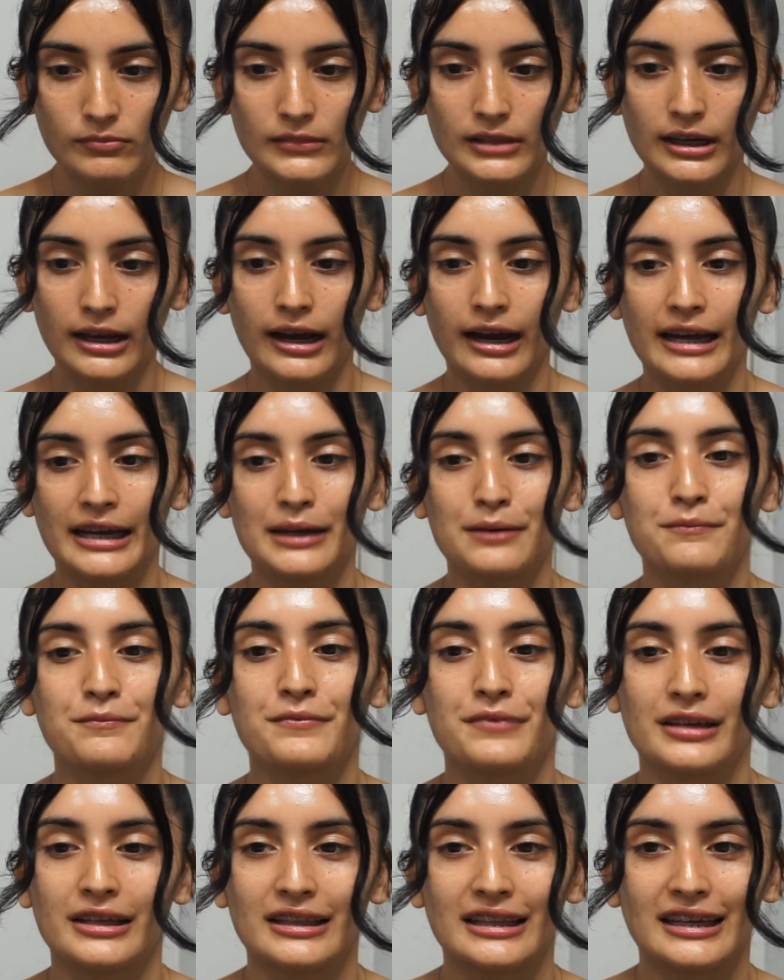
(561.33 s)
I am
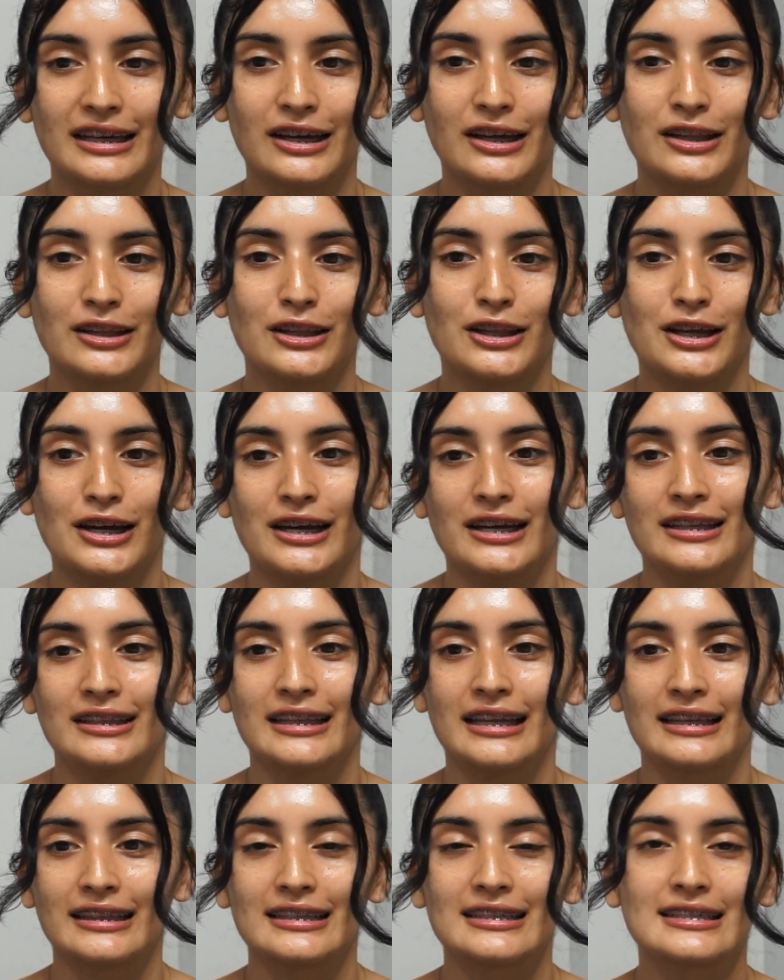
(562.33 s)
feeling a lot
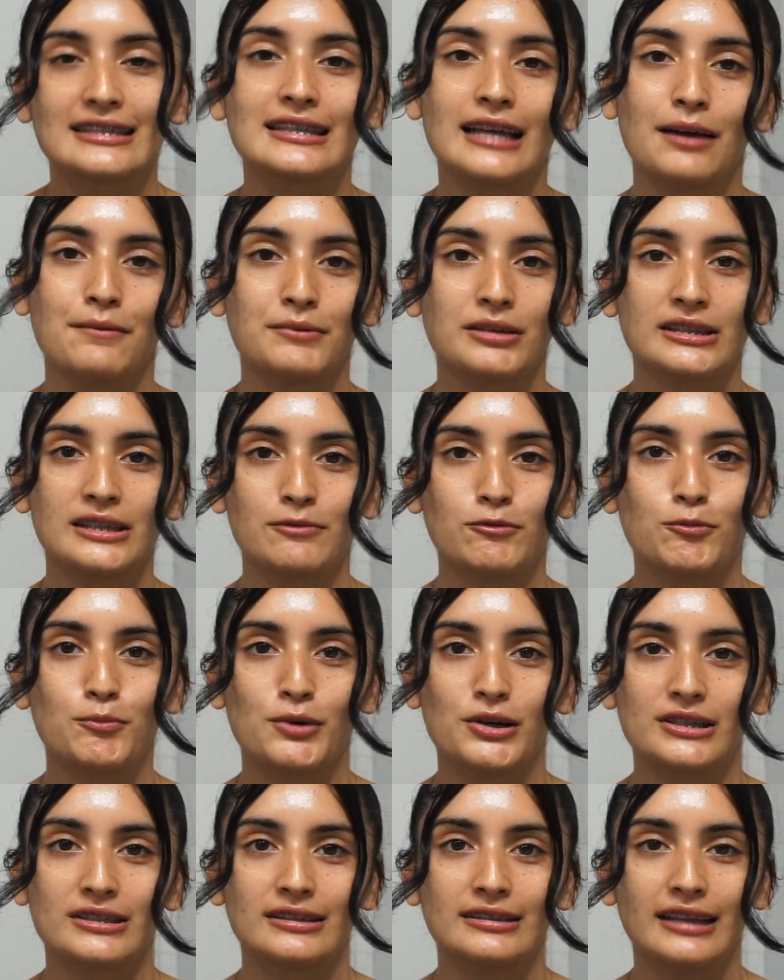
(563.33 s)
like I'm the type of
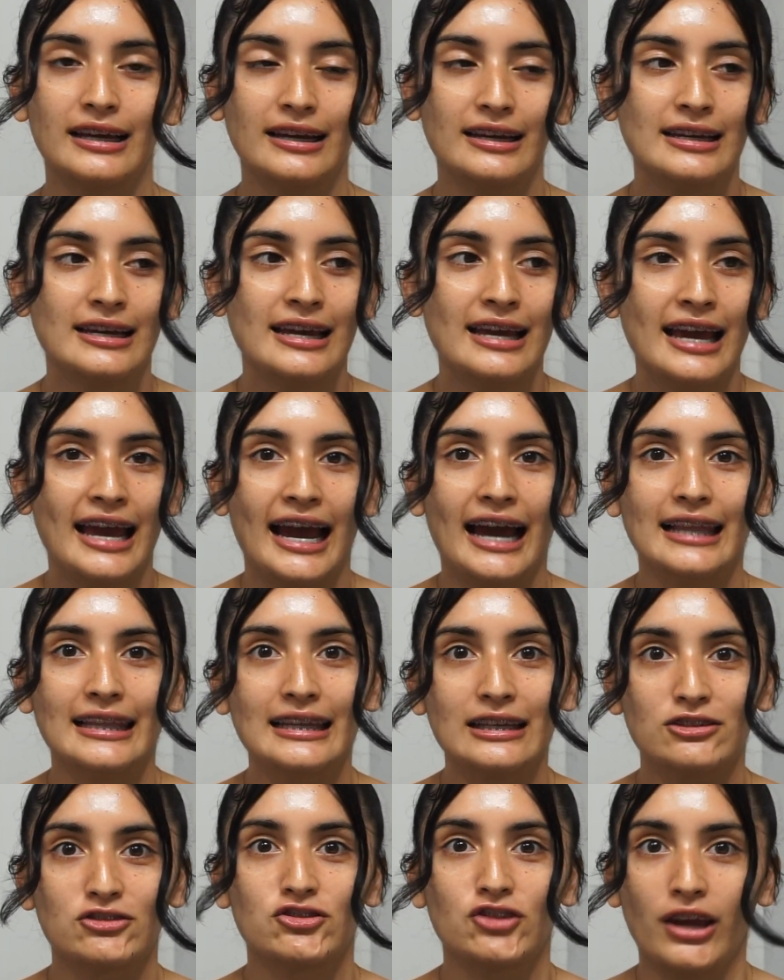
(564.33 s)
person that I
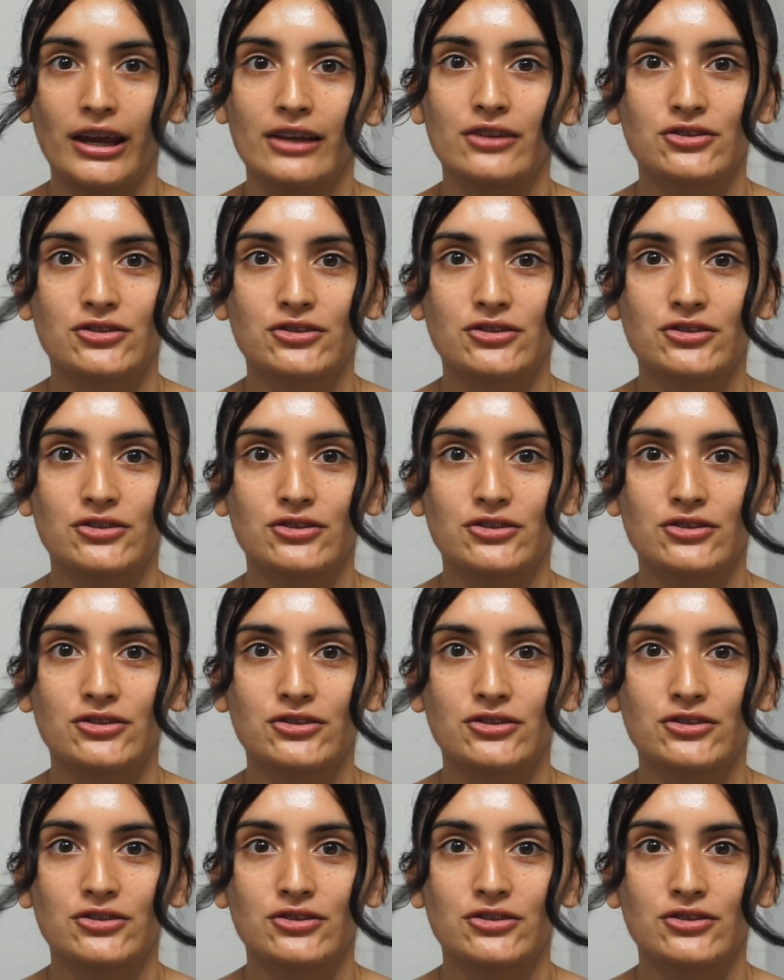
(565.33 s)
like change.